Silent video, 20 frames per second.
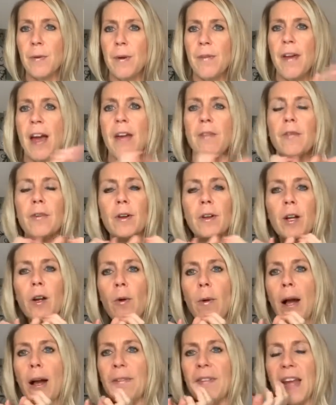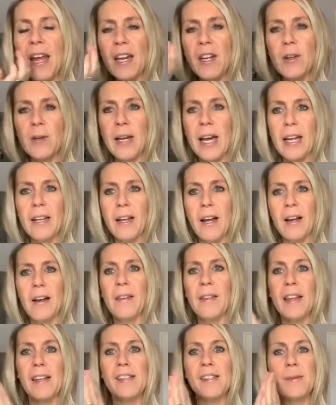we've had for a little while in the annual catalog
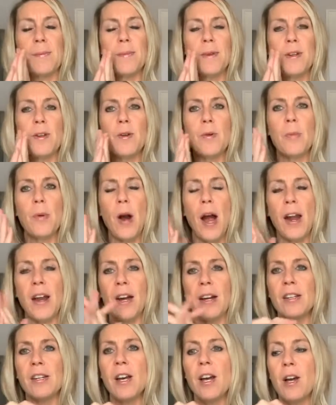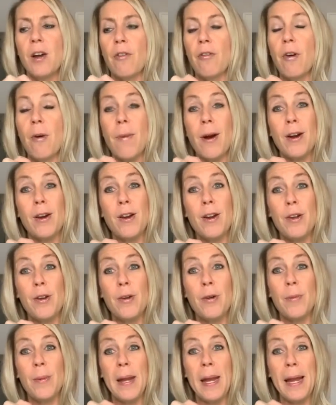and then some new product from our
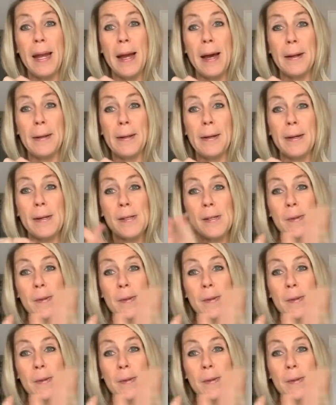new mini catalog.